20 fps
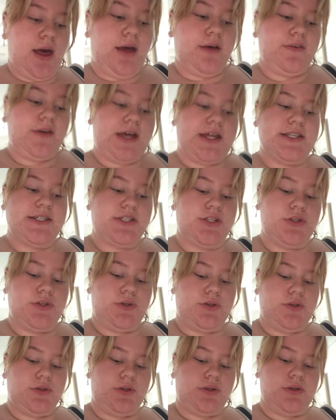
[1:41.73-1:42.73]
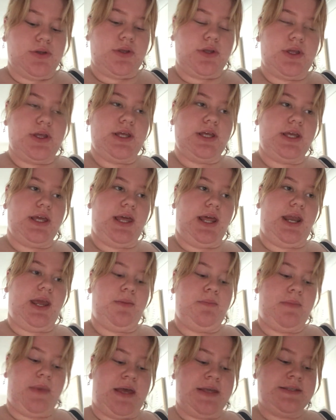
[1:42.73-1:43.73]
I've had to get a
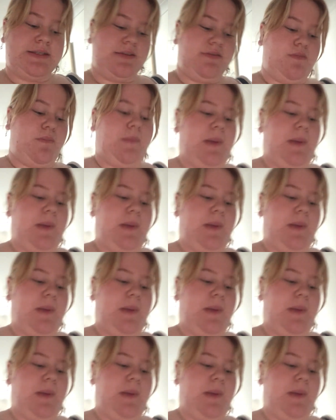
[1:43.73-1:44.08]
massive